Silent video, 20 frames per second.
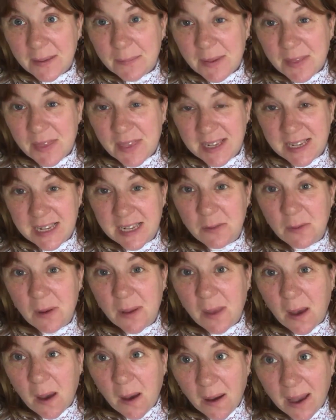but this is the
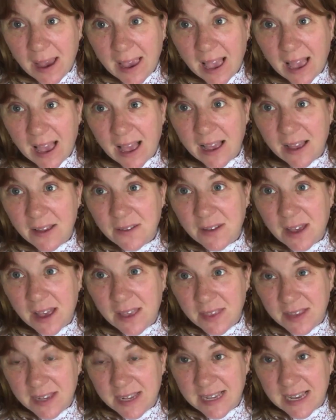one that I have,
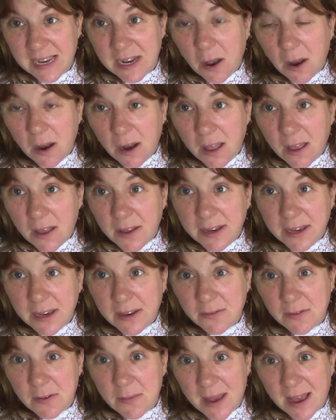and this is in our
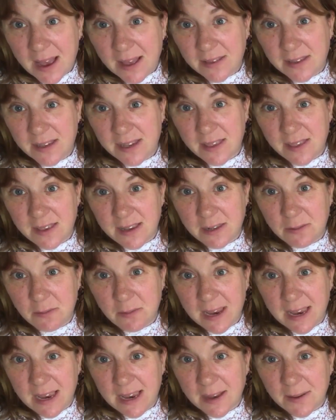Learning for Maths this
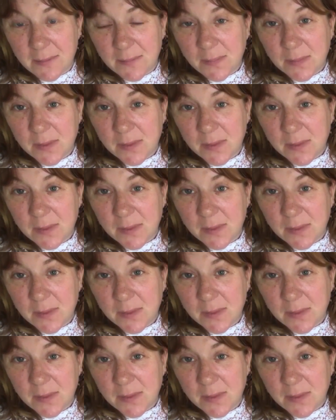week.